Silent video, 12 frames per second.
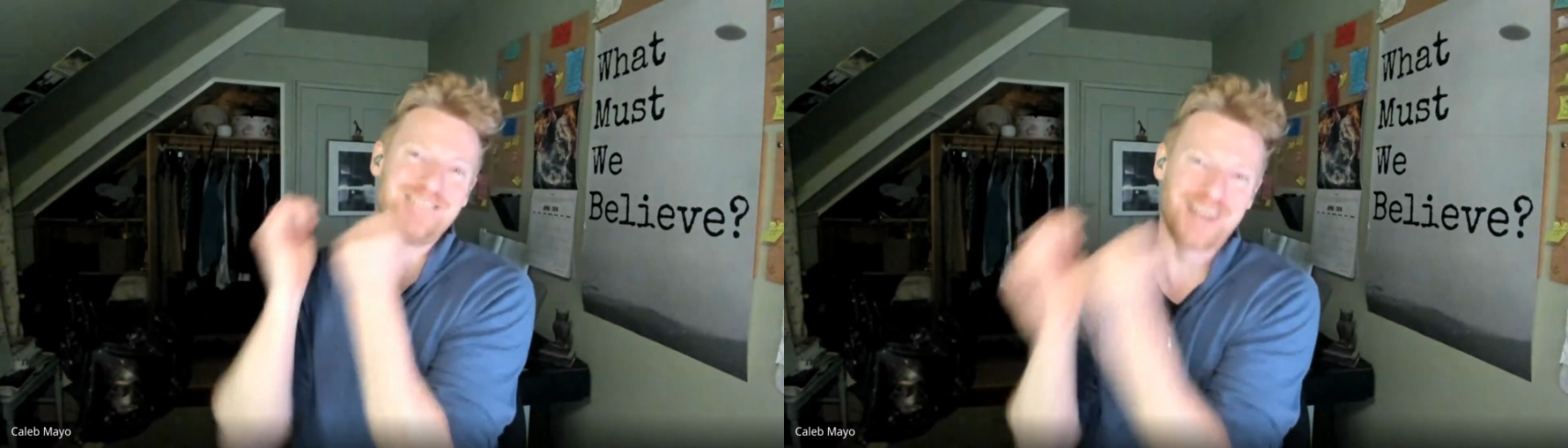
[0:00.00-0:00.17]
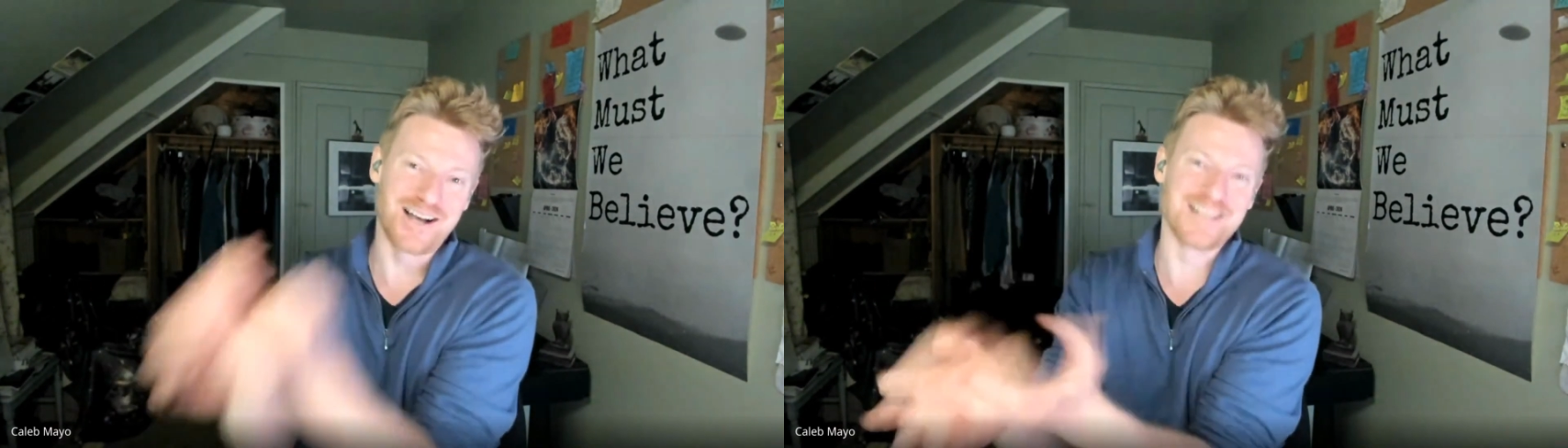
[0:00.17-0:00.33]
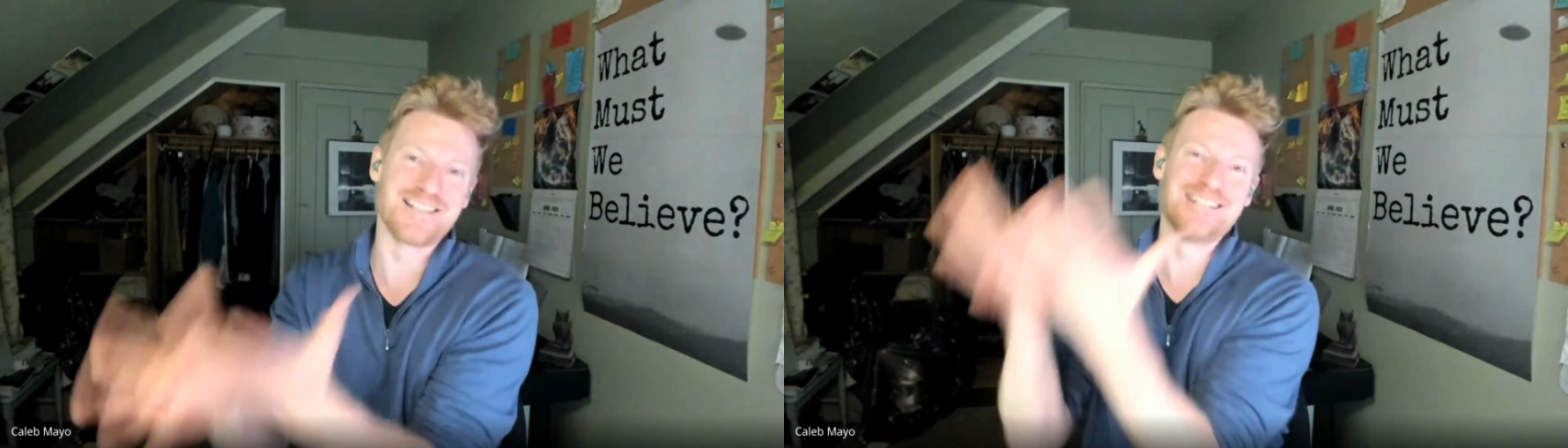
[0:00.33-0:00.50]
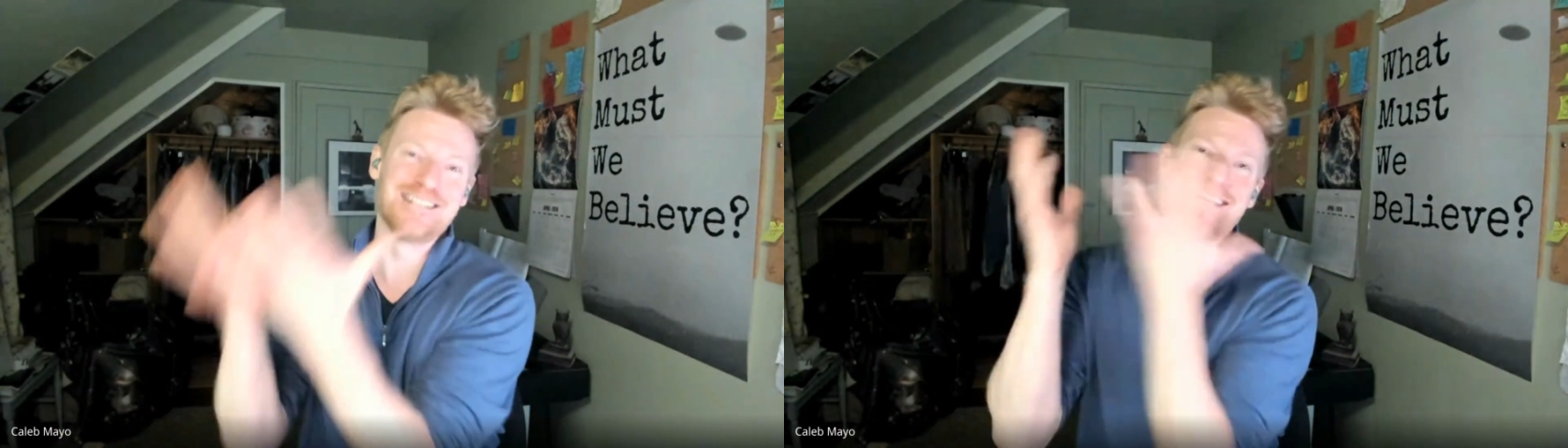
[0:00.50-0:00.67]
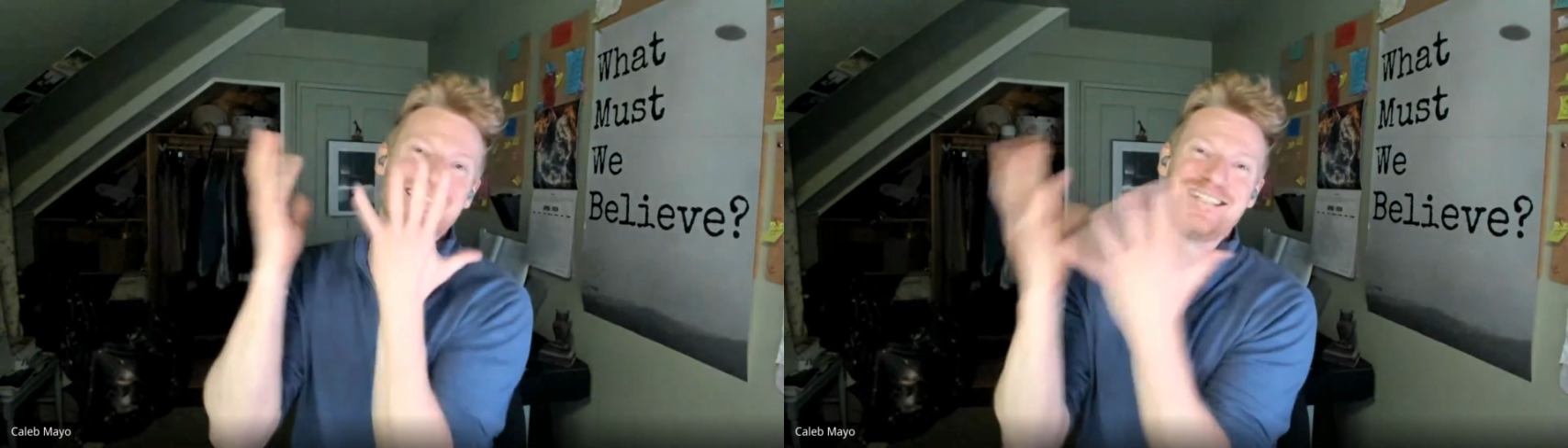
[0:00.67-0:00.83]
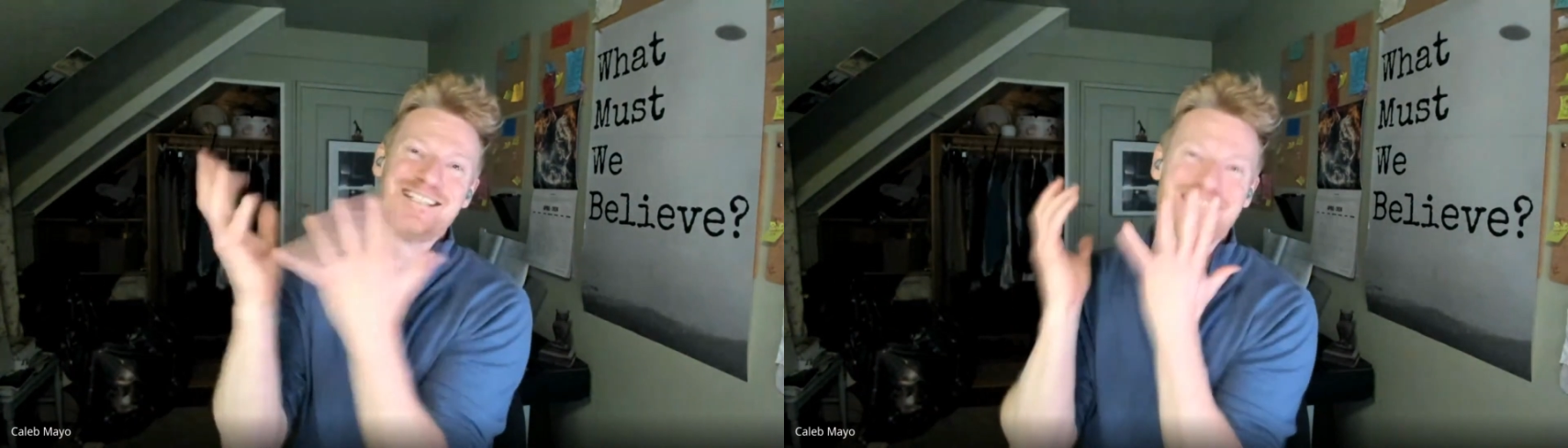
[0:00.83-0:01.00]
doesn't
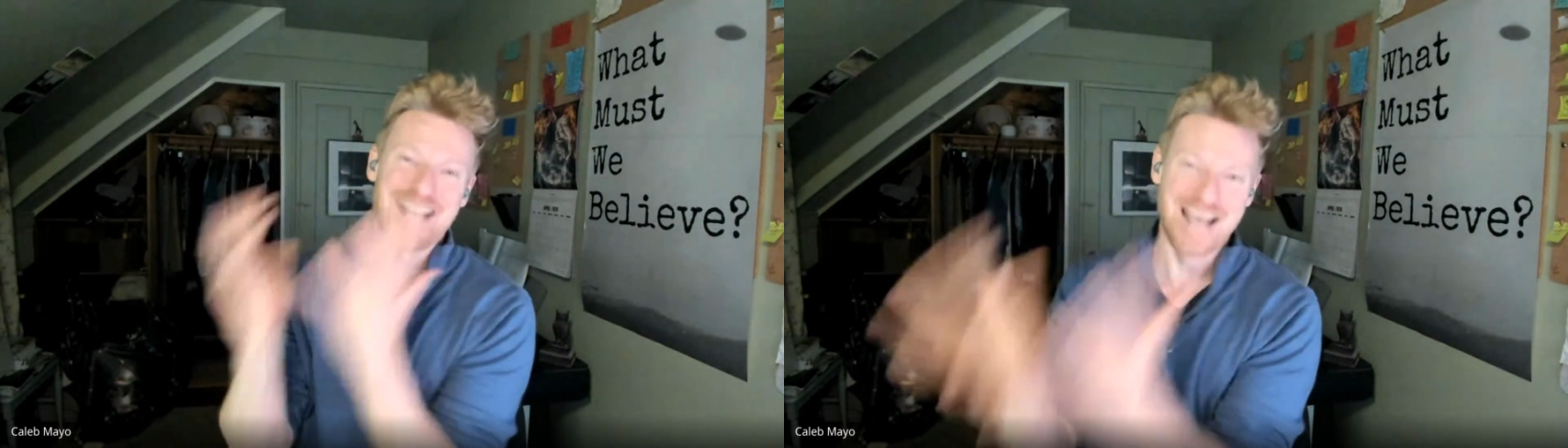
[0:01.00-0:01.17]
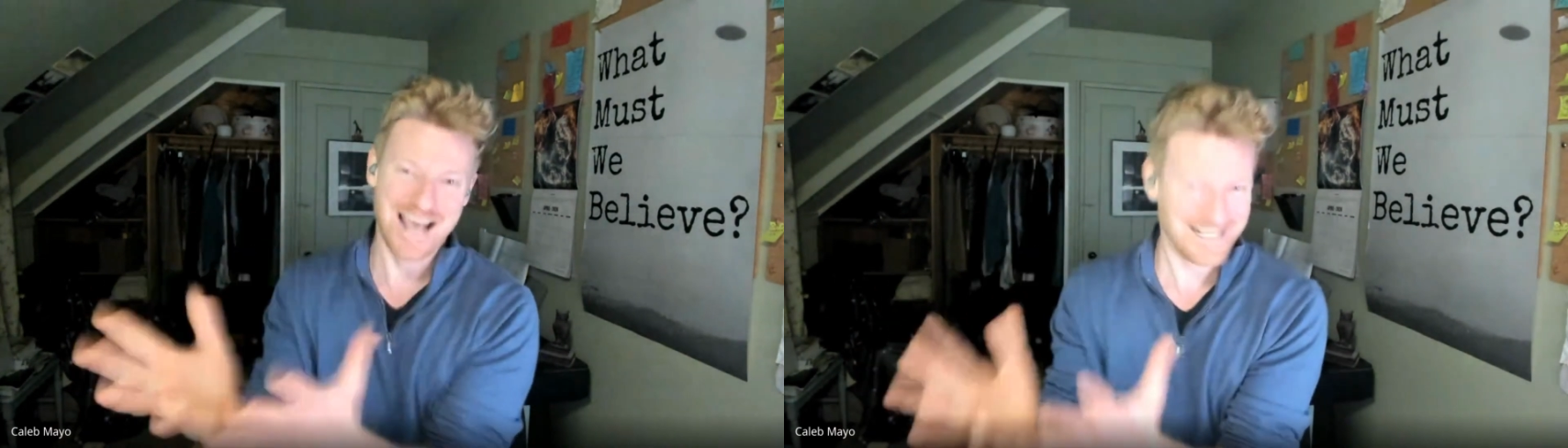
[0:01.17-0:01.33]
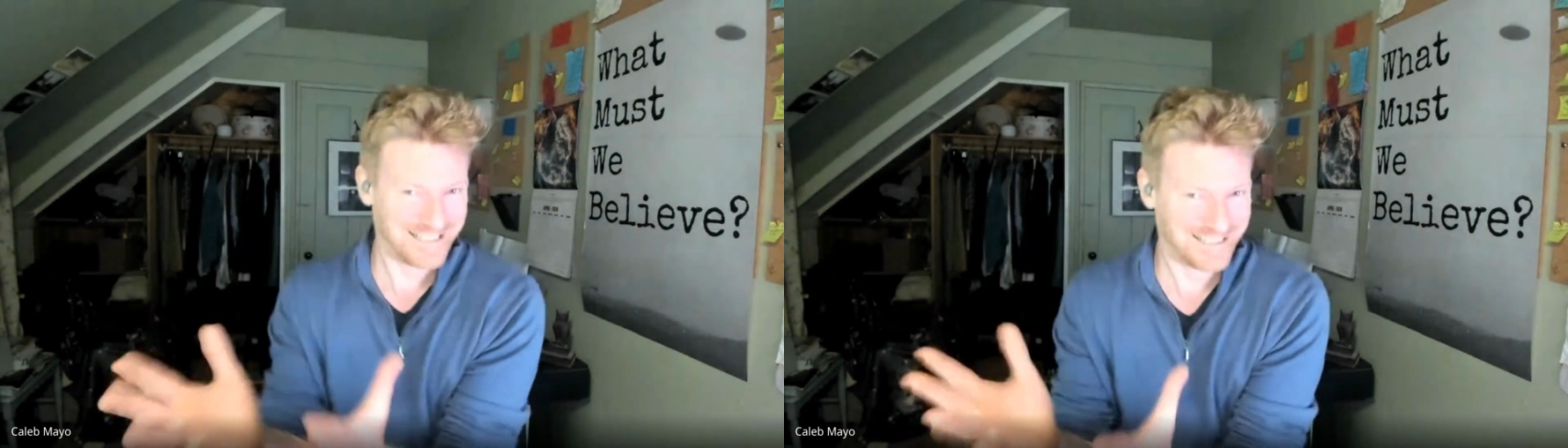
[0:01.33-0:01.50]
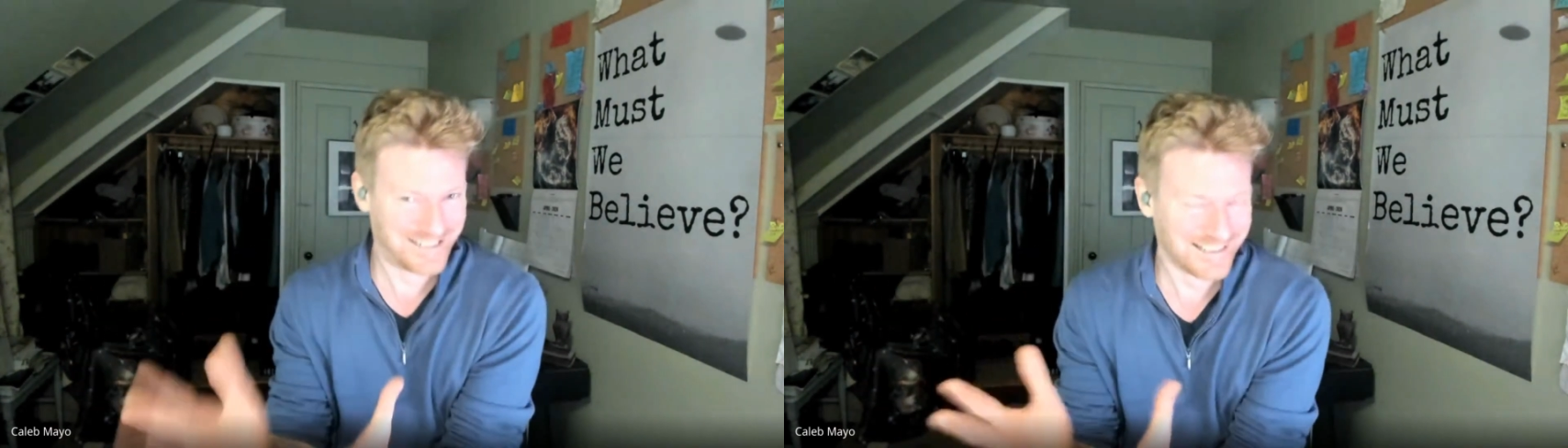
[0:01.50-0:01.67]
exist.